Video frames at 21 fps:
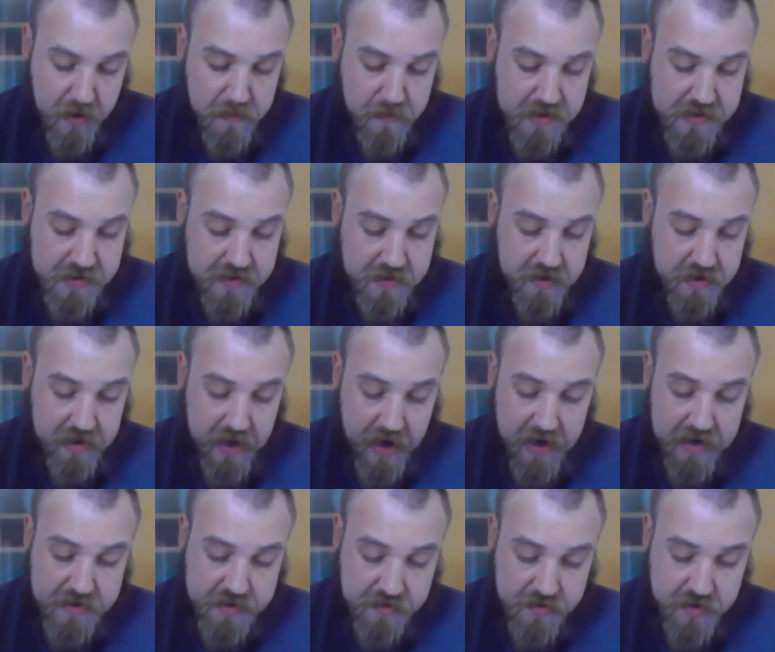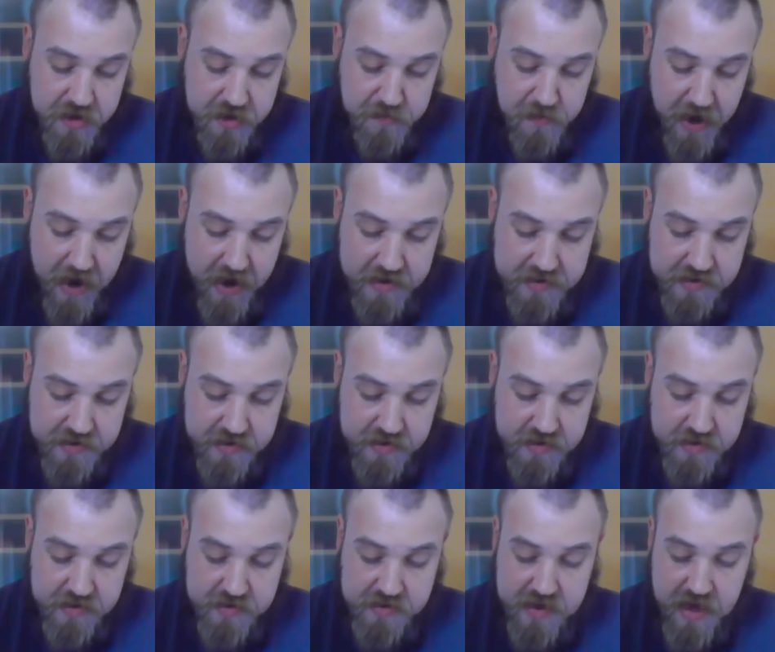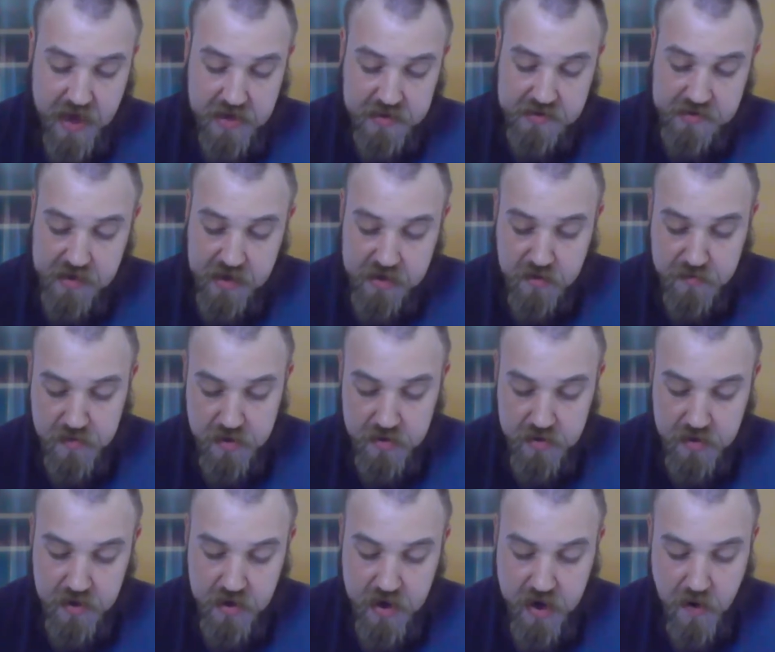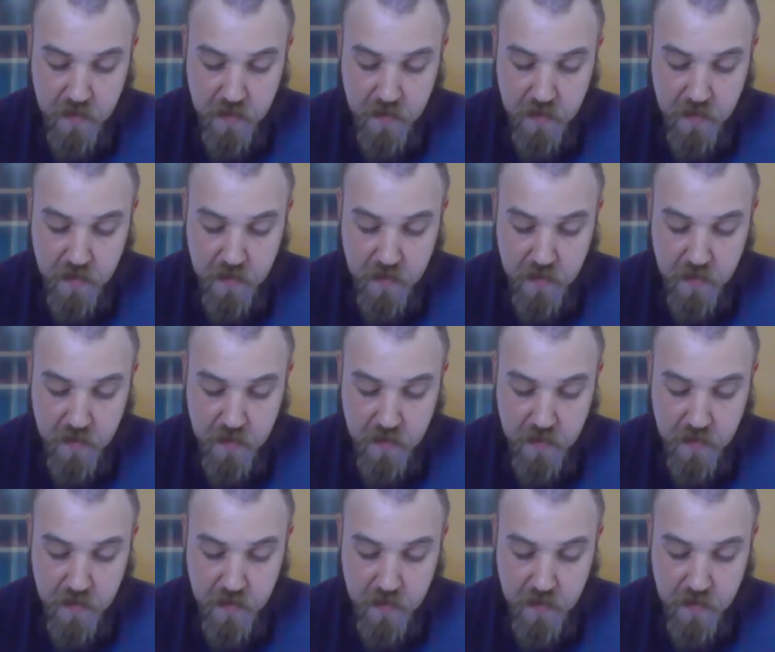Mr. Elias rushed past the sad settlement,